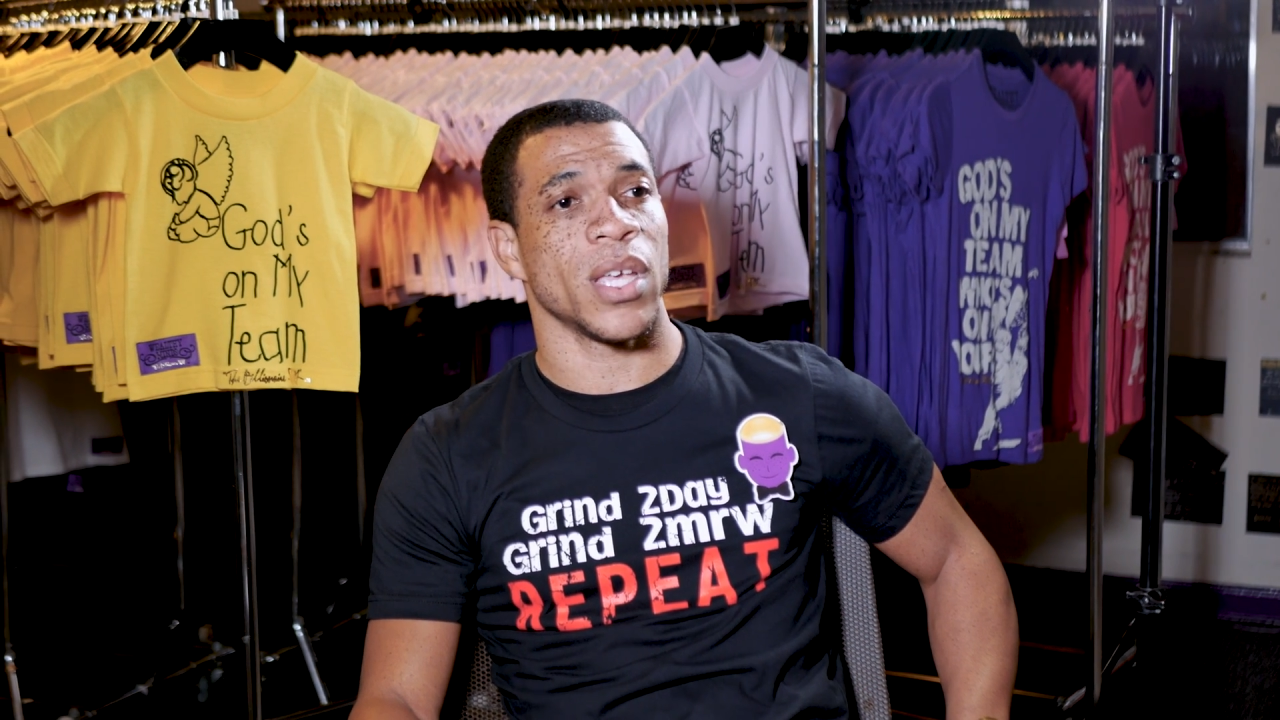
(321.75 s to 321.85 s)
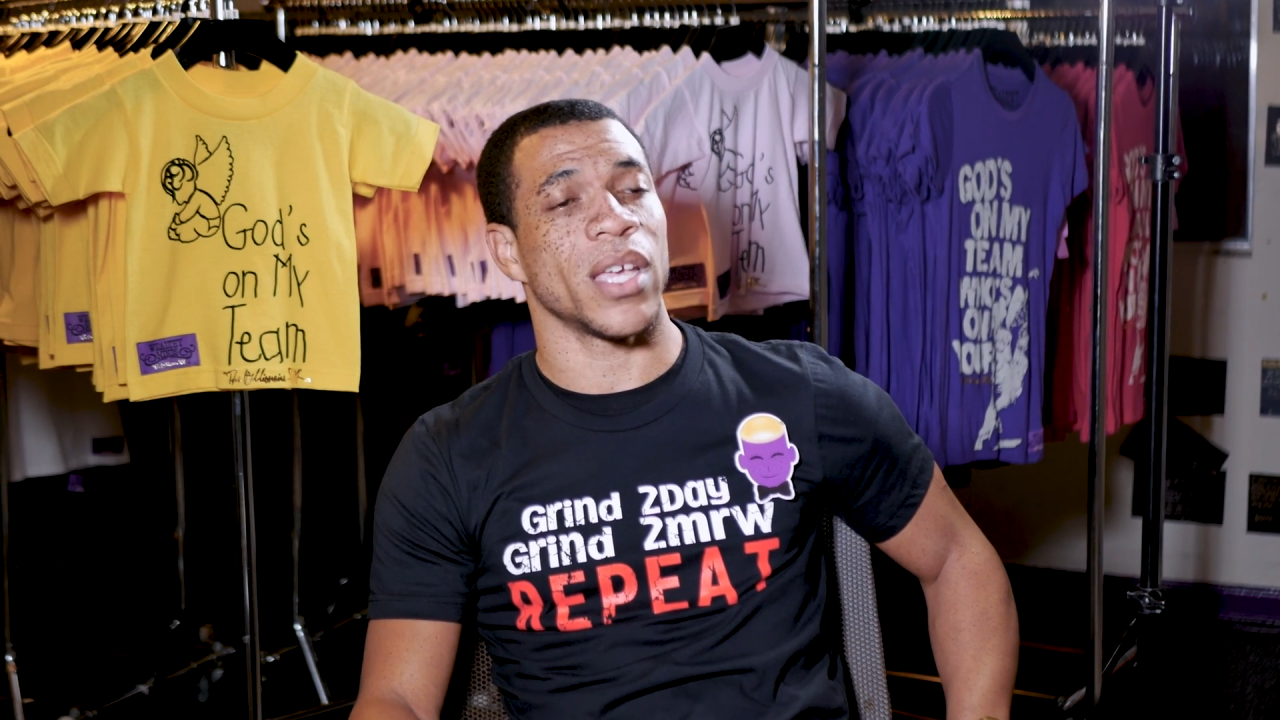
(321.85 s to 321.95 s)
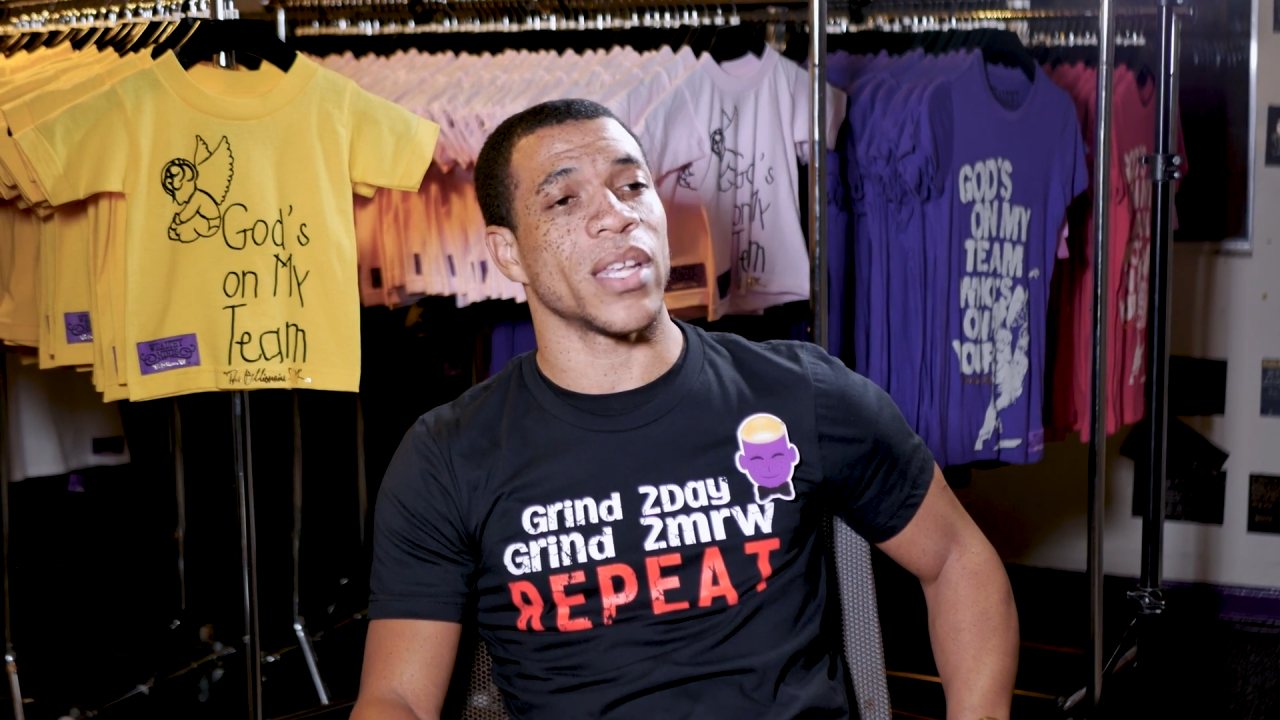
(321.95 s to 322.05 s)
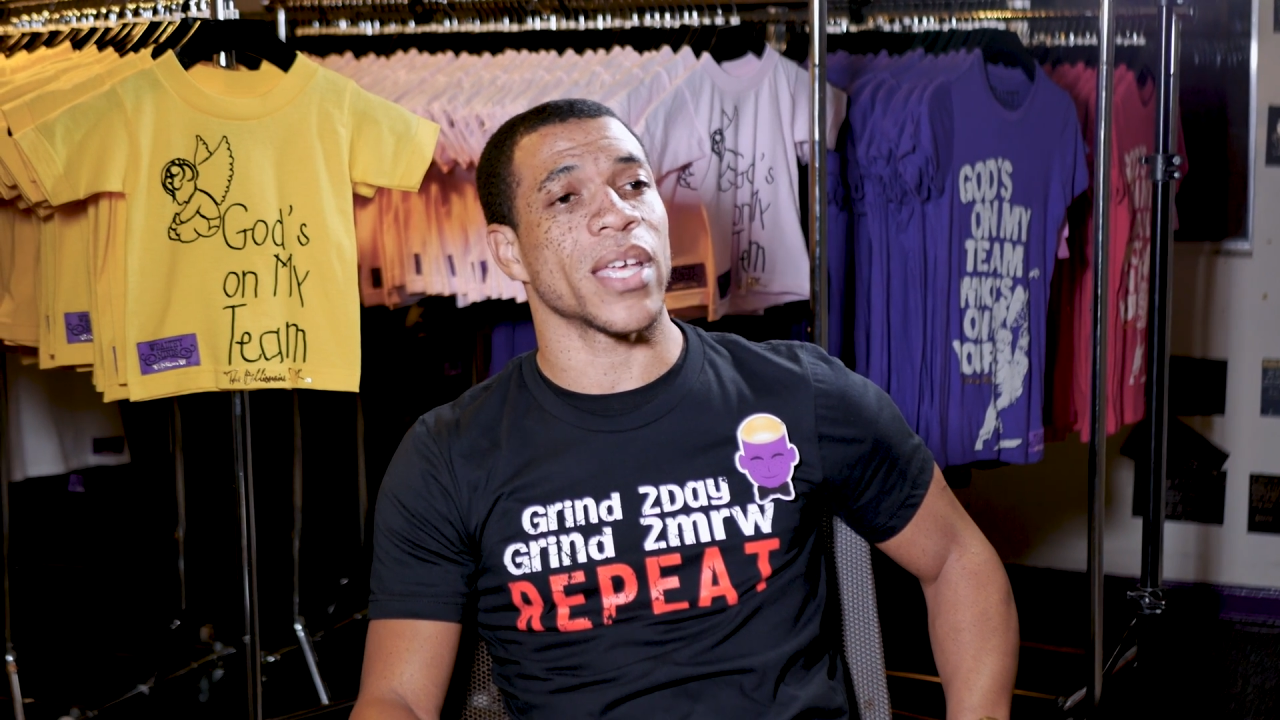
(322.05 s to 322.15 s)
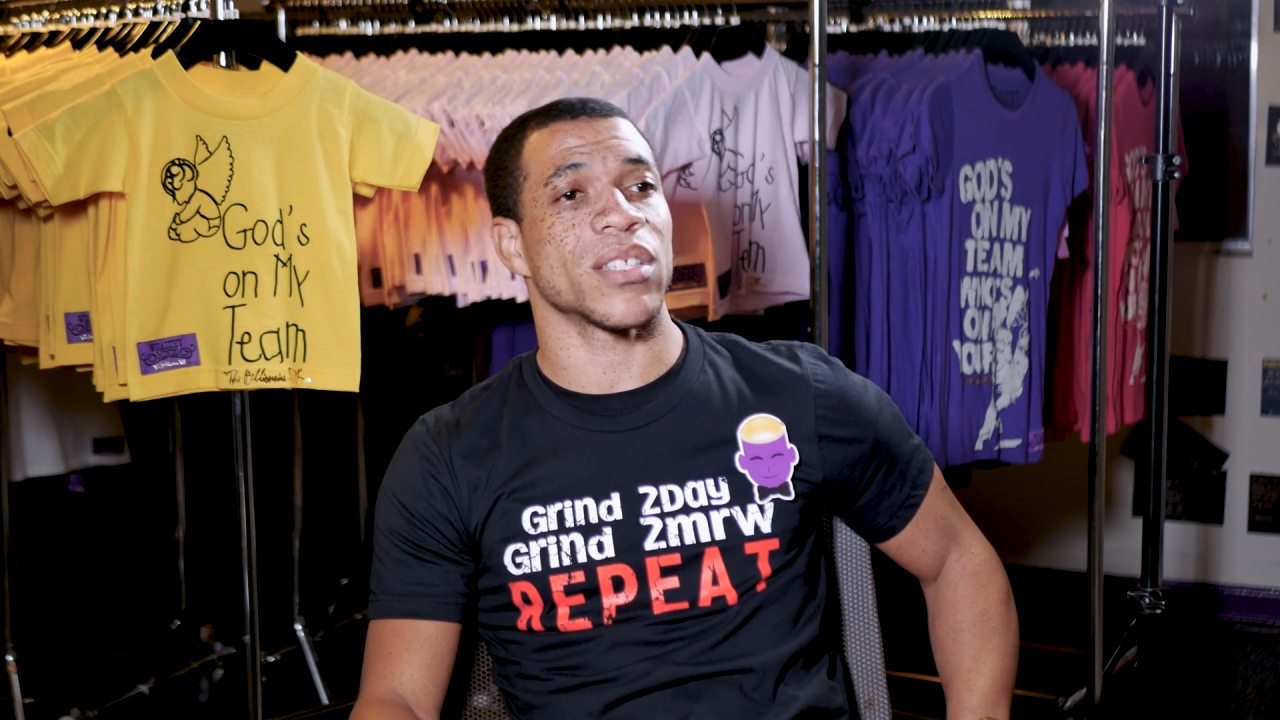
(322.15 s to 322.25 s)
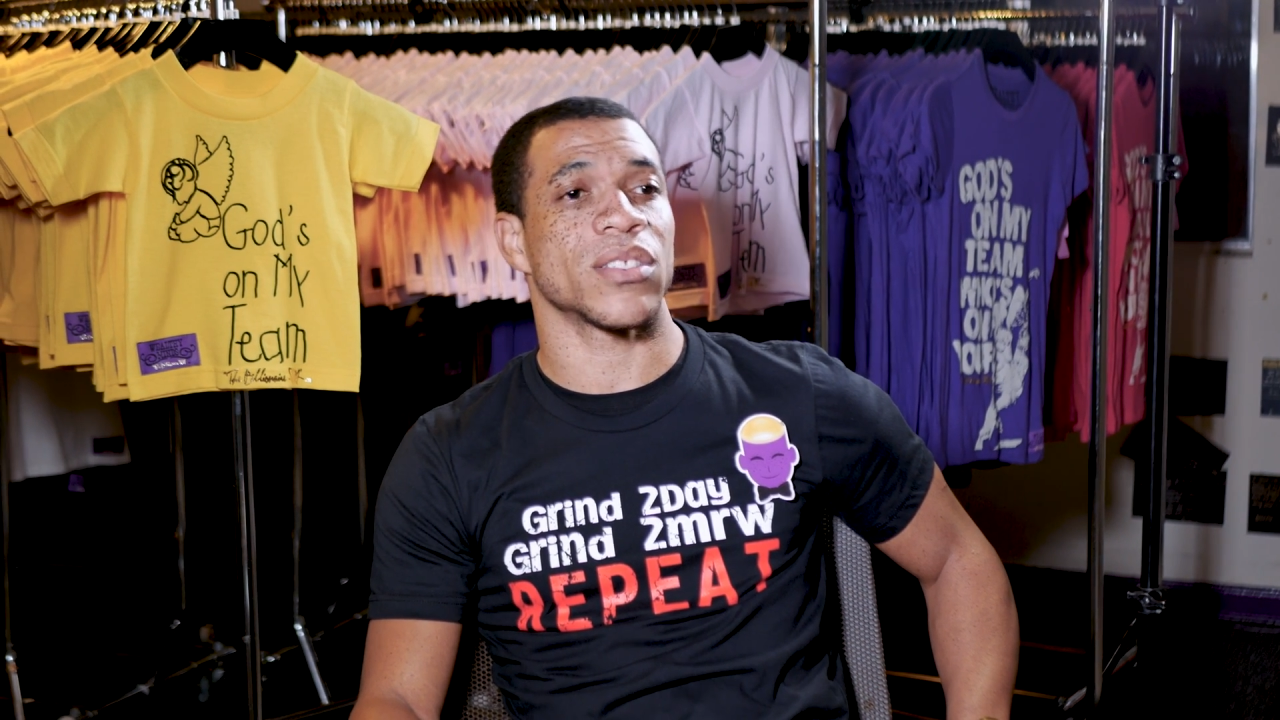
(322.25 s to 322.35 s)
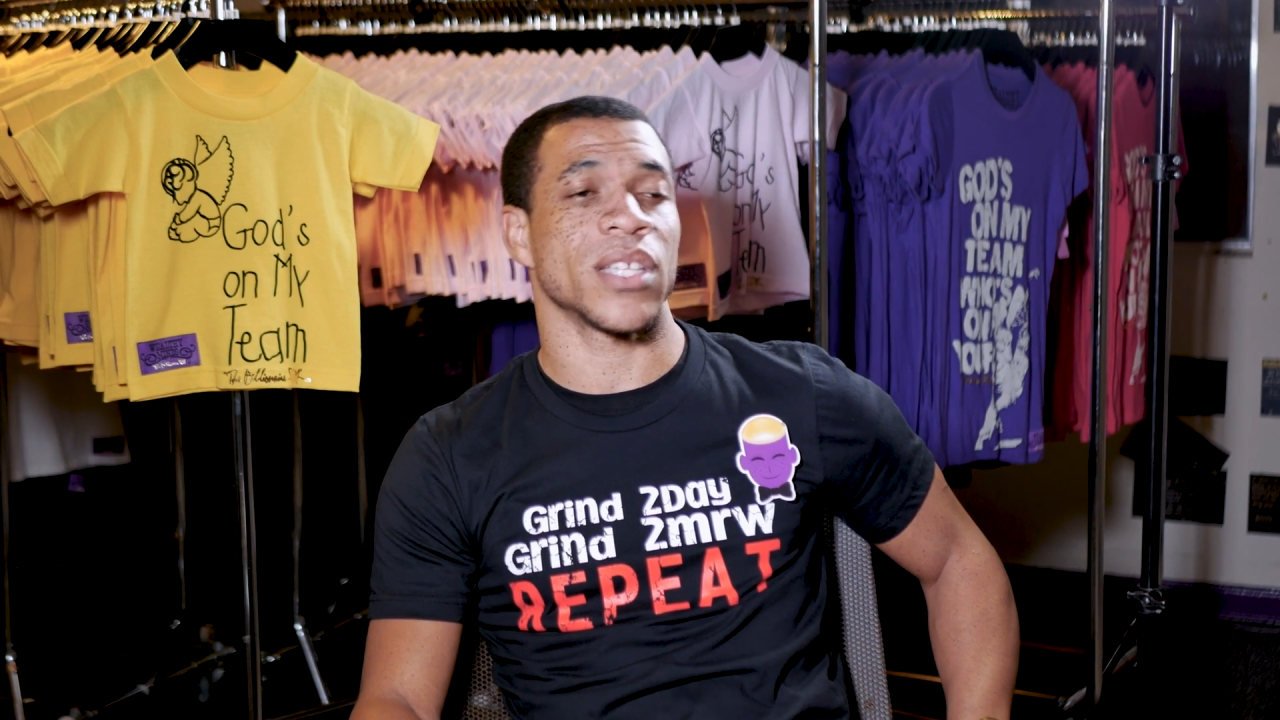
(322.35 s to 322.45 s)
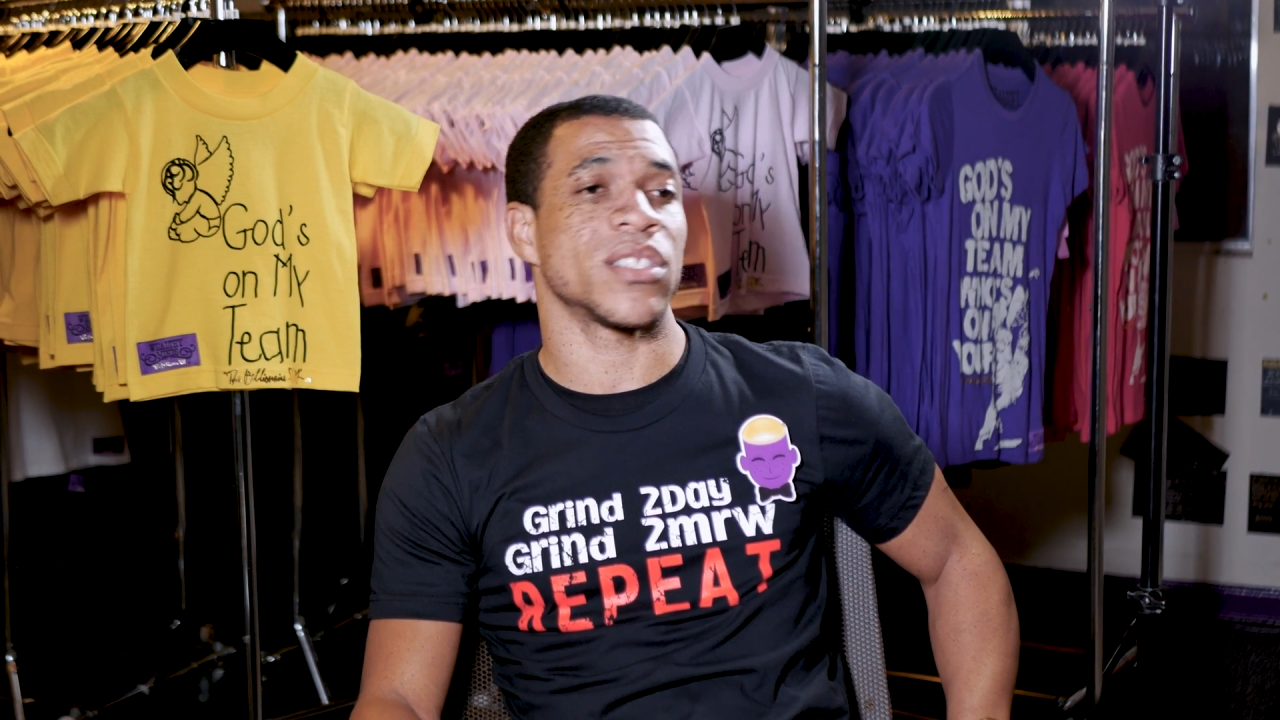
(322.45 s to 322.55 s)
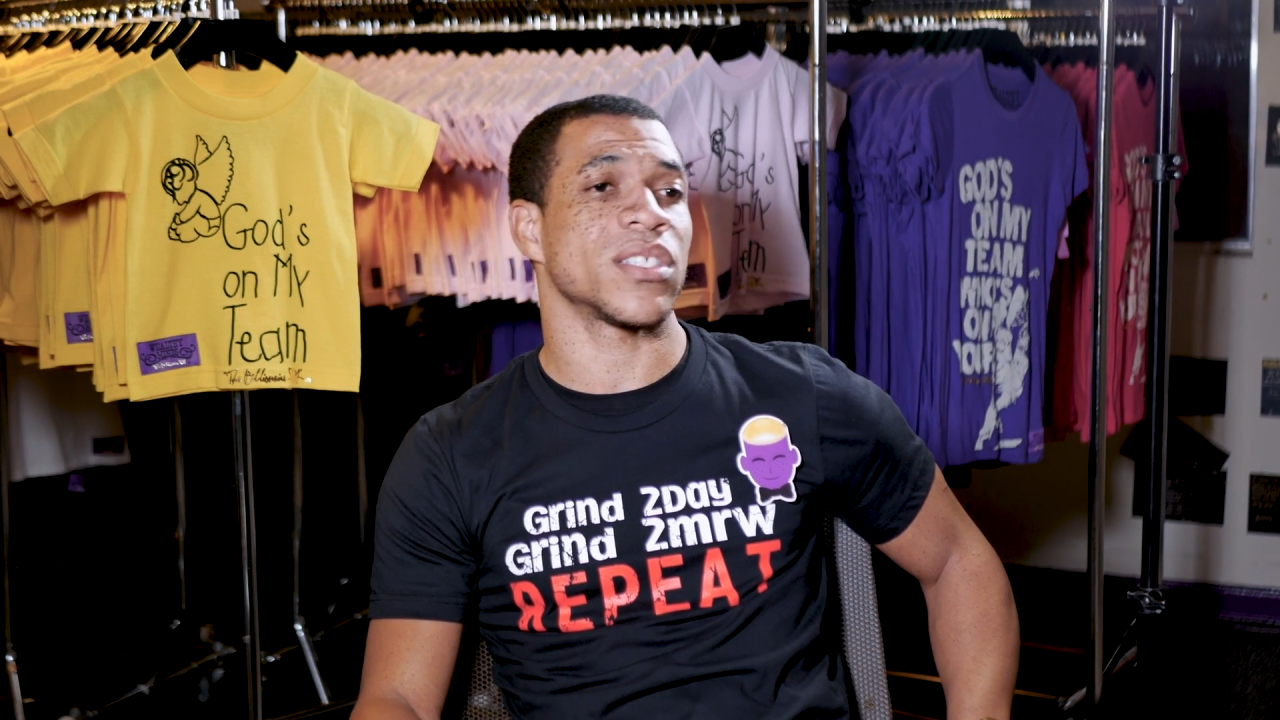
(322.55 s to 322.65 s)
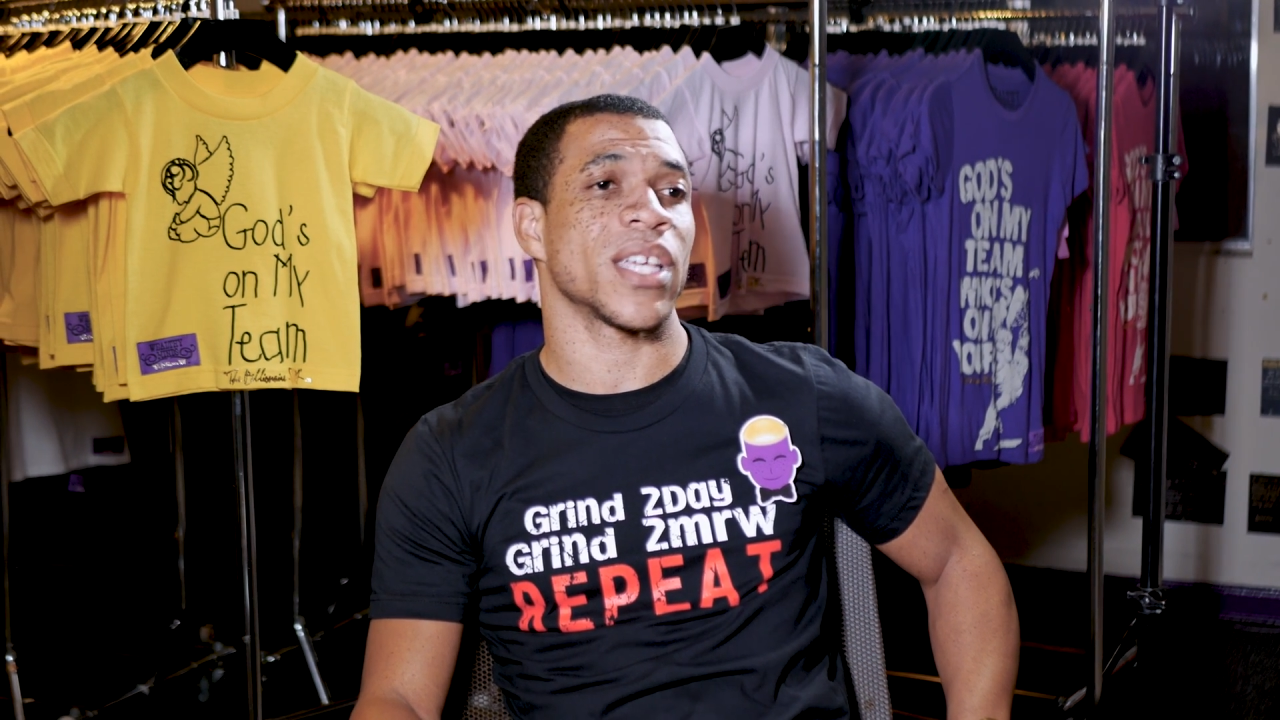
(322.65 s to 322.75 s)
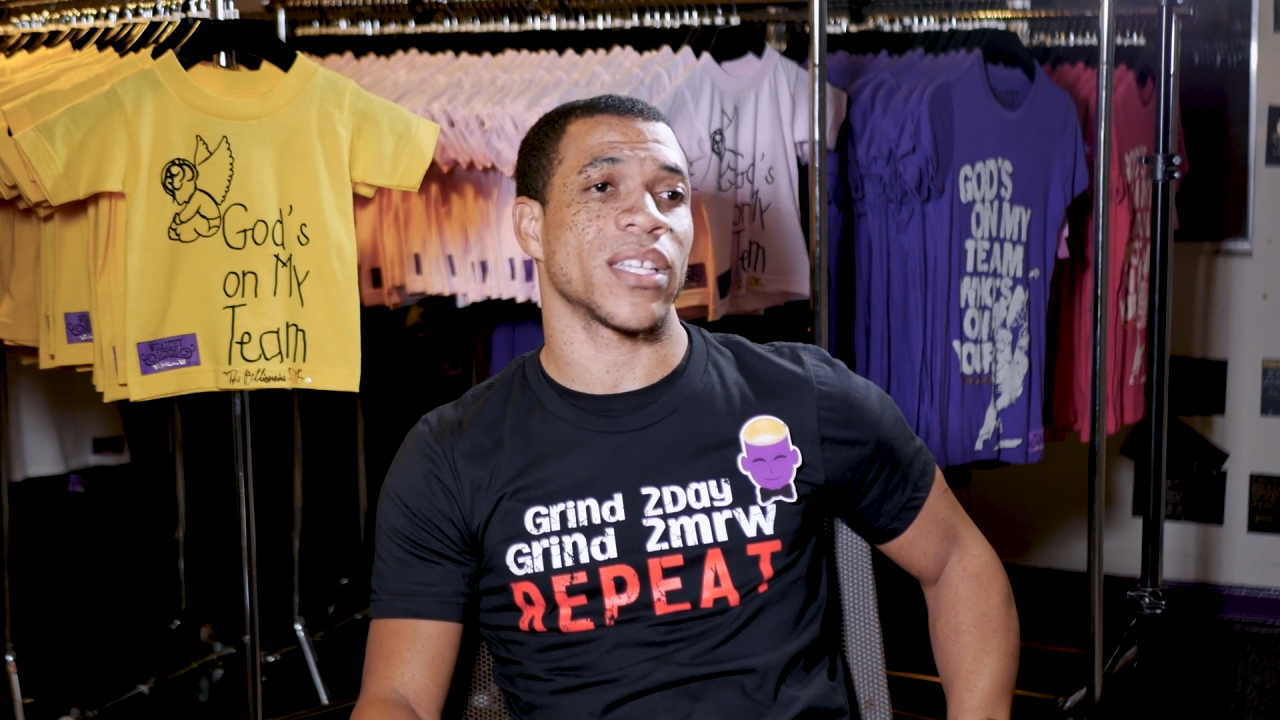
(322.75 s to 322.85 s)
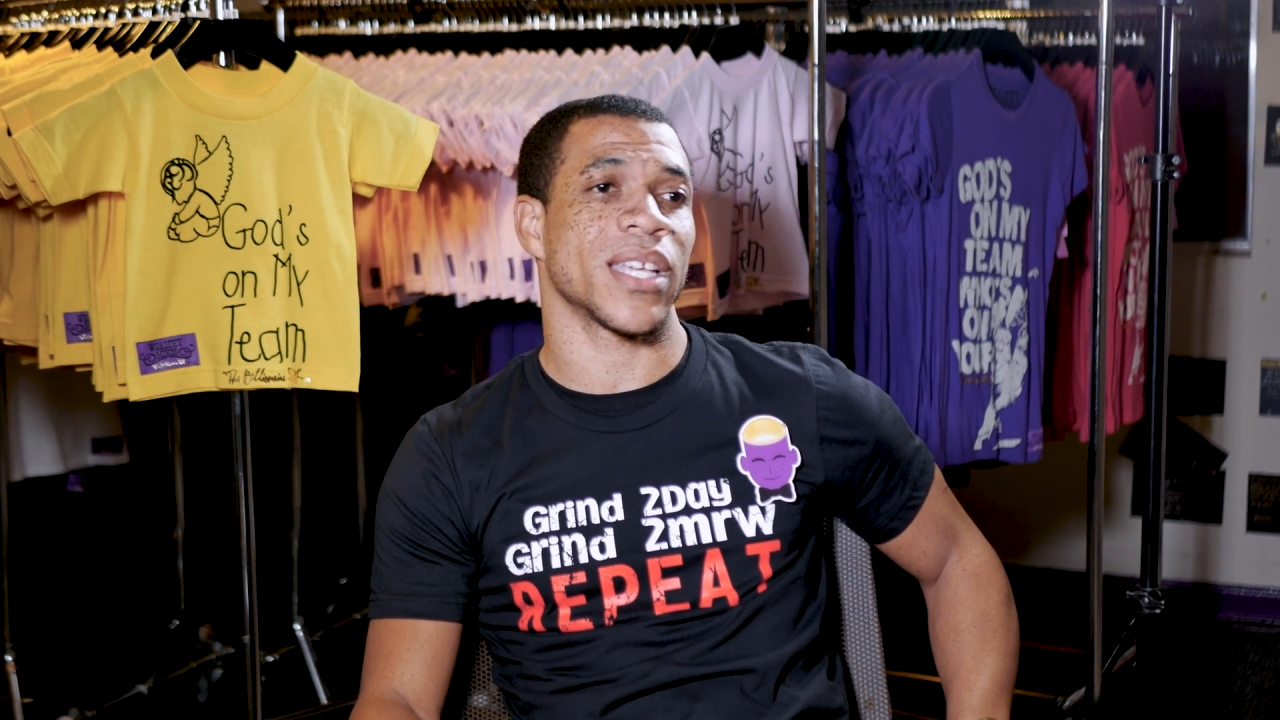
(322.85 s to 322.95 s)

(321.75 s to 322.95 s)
and they should take